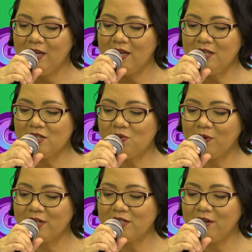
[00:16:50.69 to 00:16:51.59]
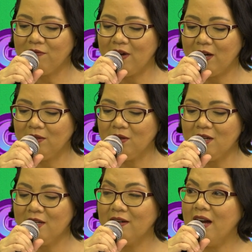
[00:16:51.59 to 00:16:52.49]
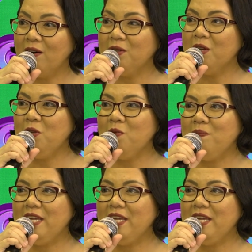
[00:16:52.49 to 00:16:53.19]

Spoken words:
and his works are found all around the UP